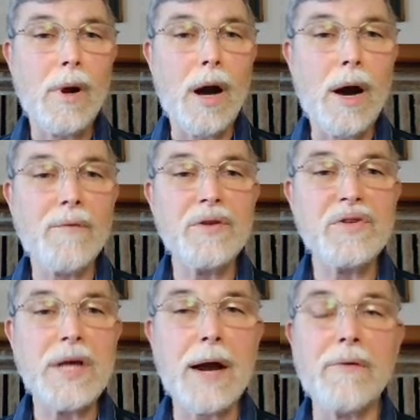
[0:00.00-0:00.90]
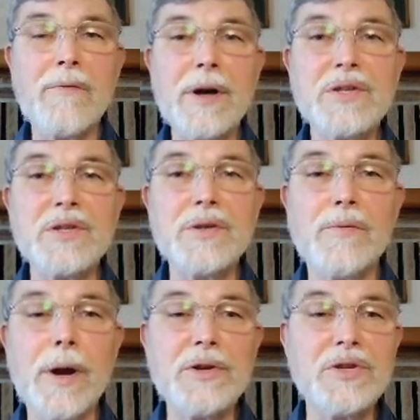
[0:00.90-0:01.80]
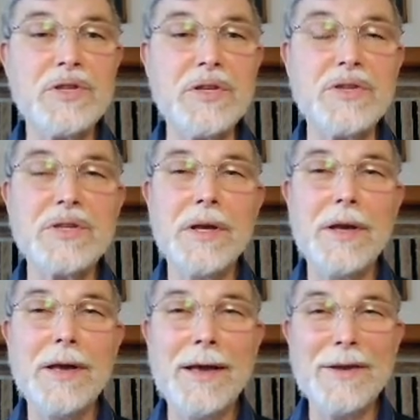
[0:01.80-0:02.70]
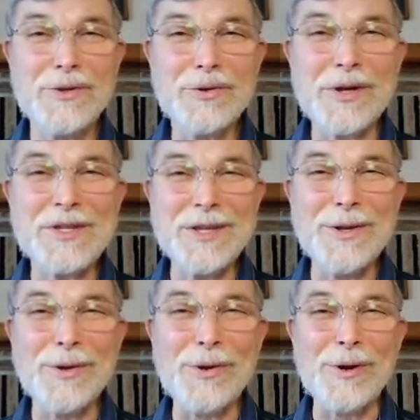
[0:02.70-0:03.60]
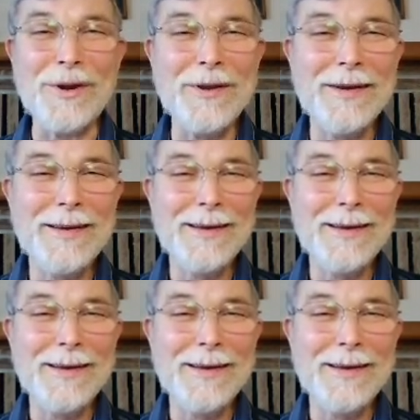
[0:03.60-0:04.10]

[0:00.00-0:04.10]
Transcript: Offer the sacrifices of righteousness and trust in the Lord.